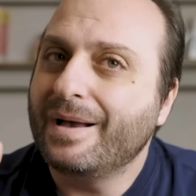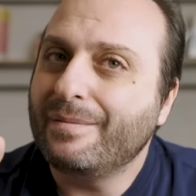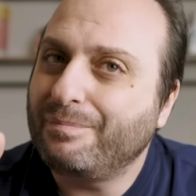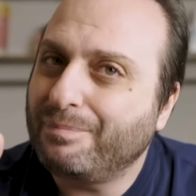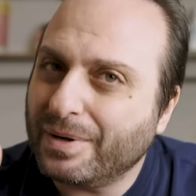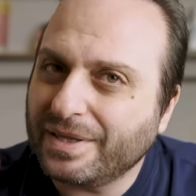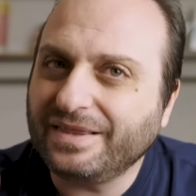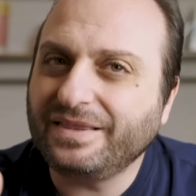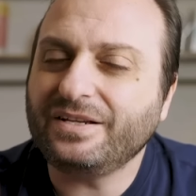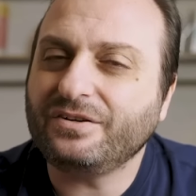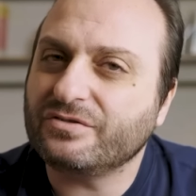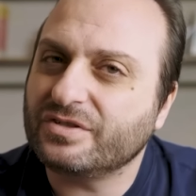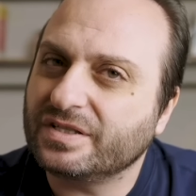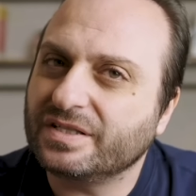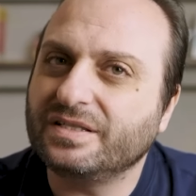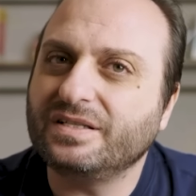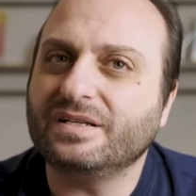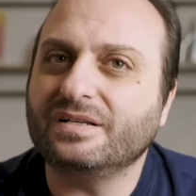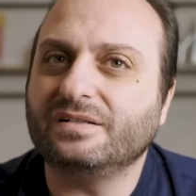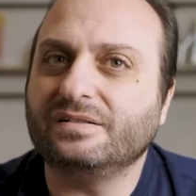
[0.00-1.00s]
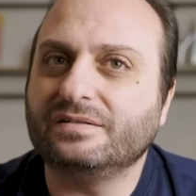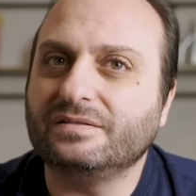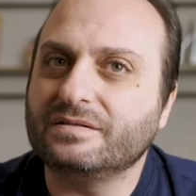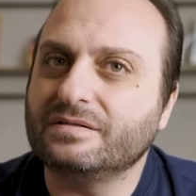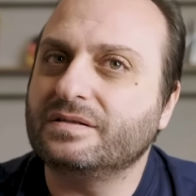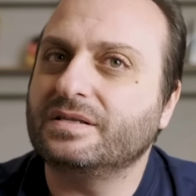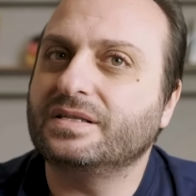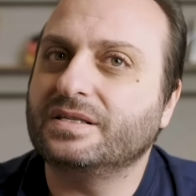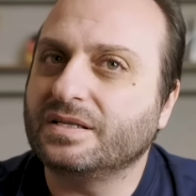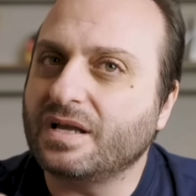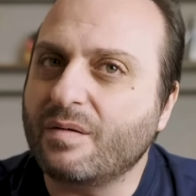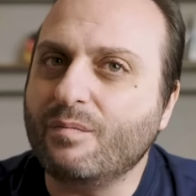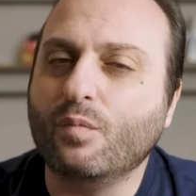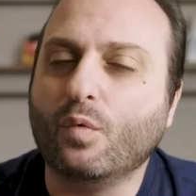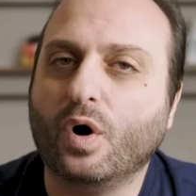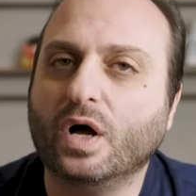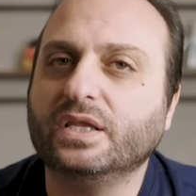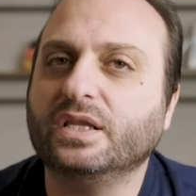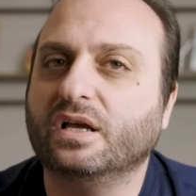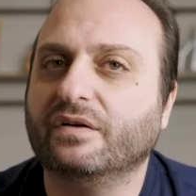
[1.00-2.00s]
but they're still
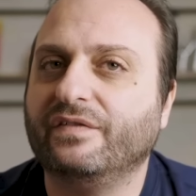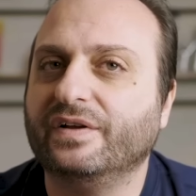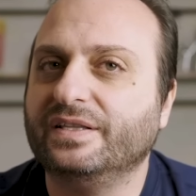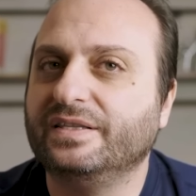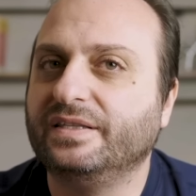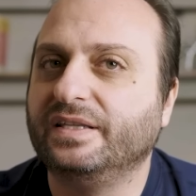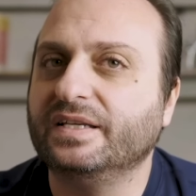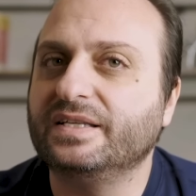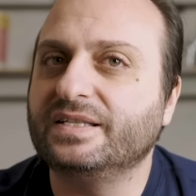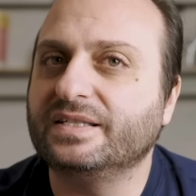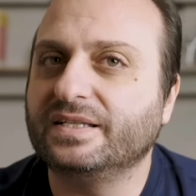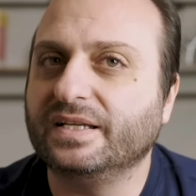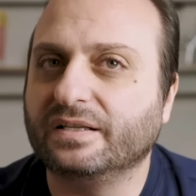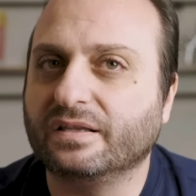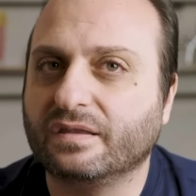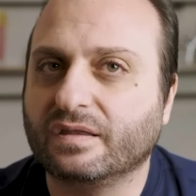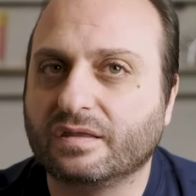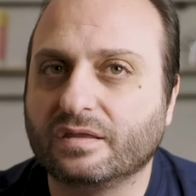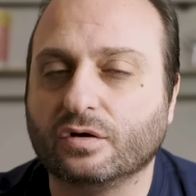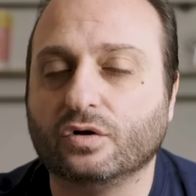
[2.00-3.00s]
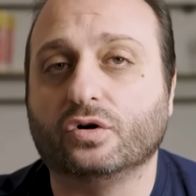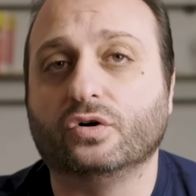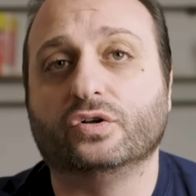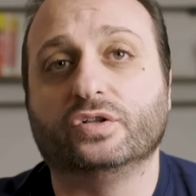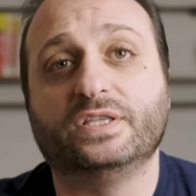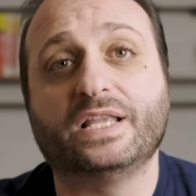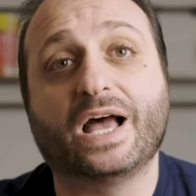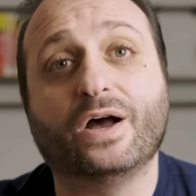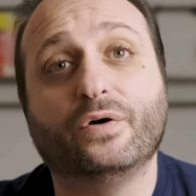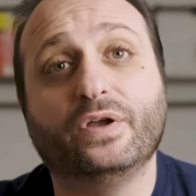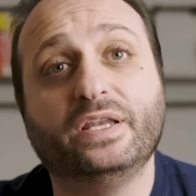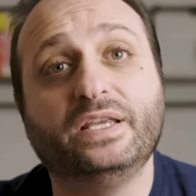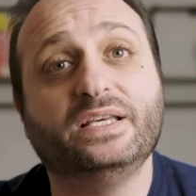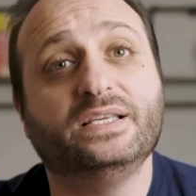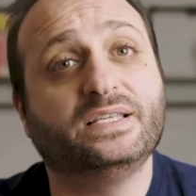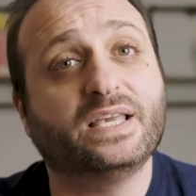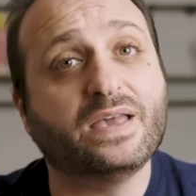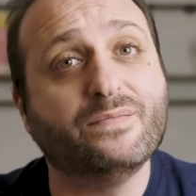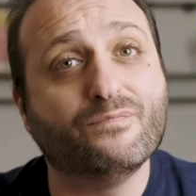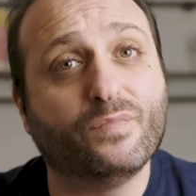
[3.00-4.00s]
somewhat of a distant third. Now, it
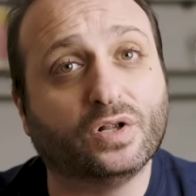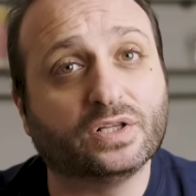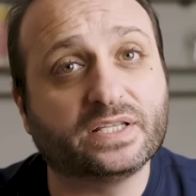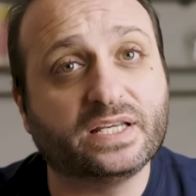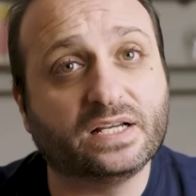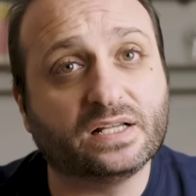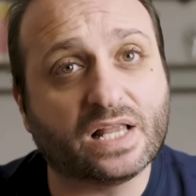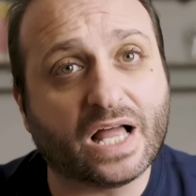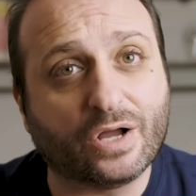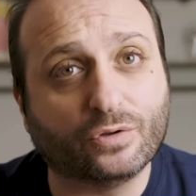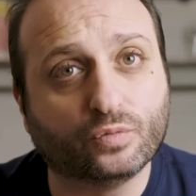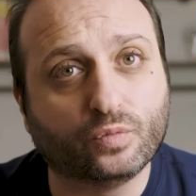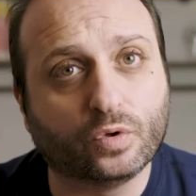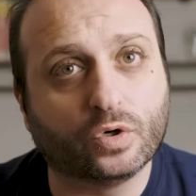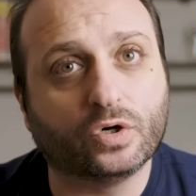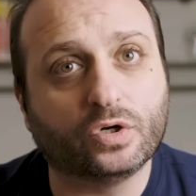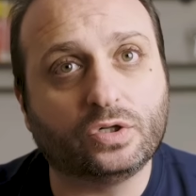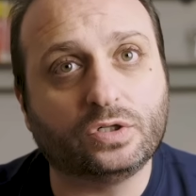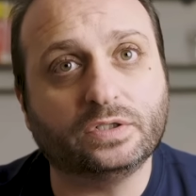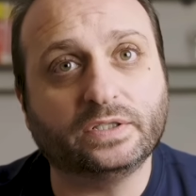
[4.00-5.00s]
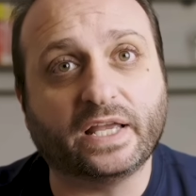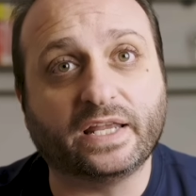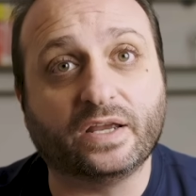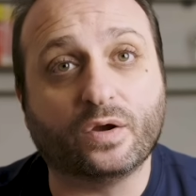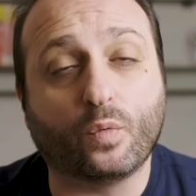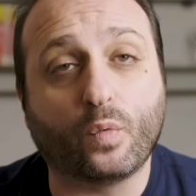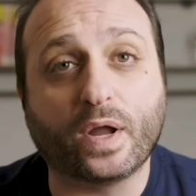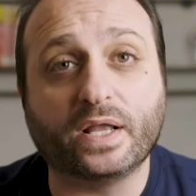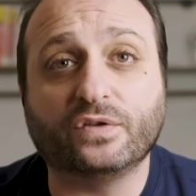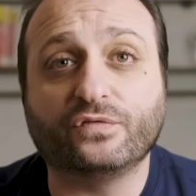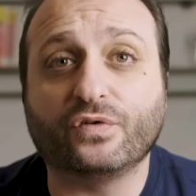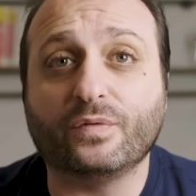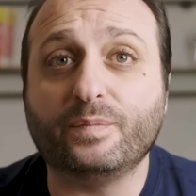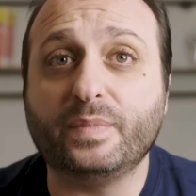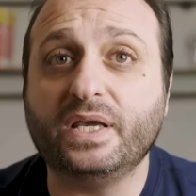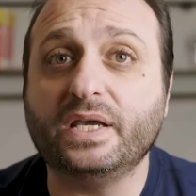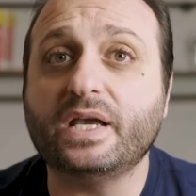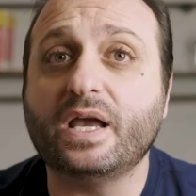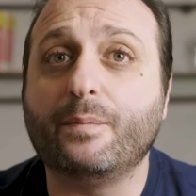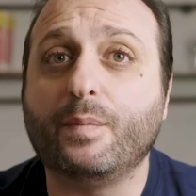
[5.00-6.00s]
is a multi-cloud world and it went from
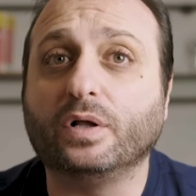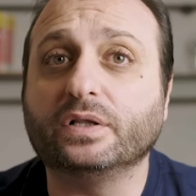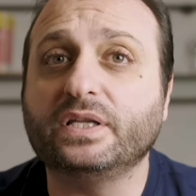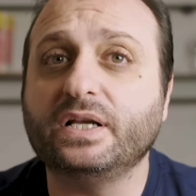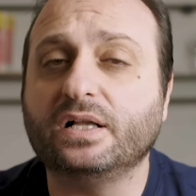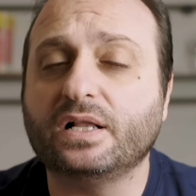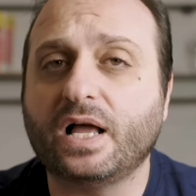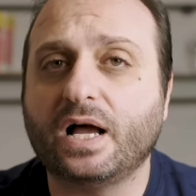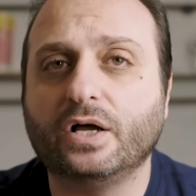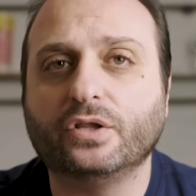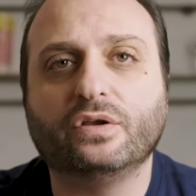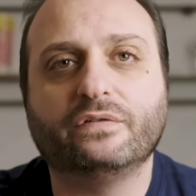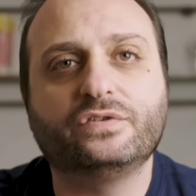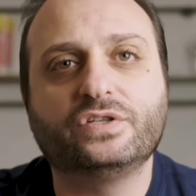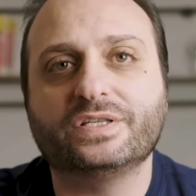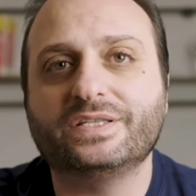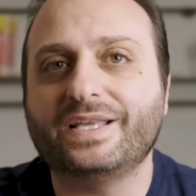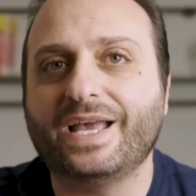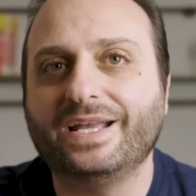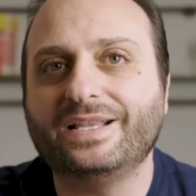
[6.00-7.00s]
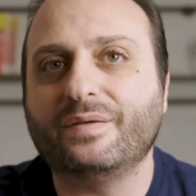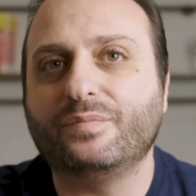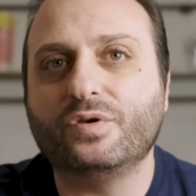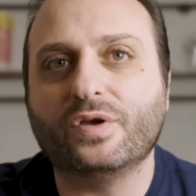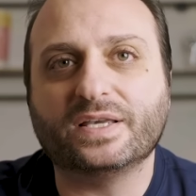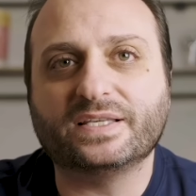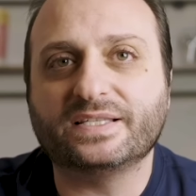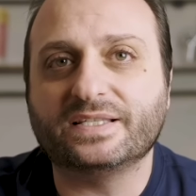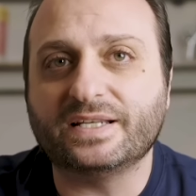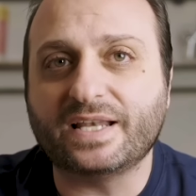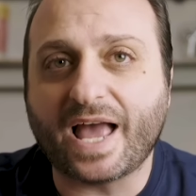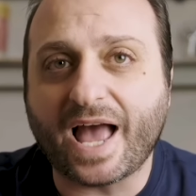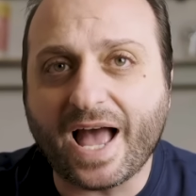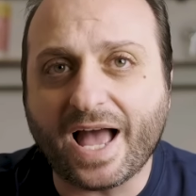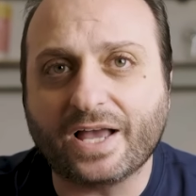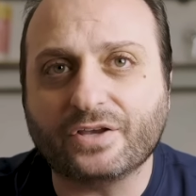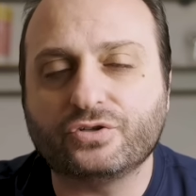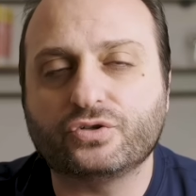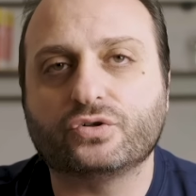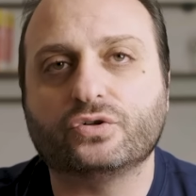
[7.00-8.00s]
being a multi-cloud of just AWS and
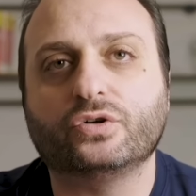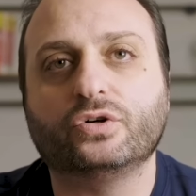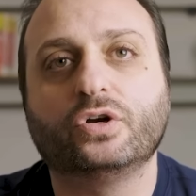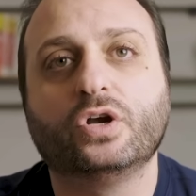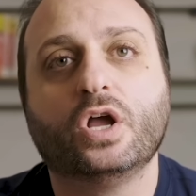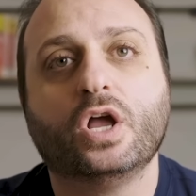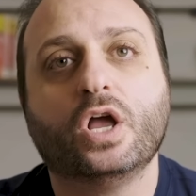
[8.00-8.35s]
Azure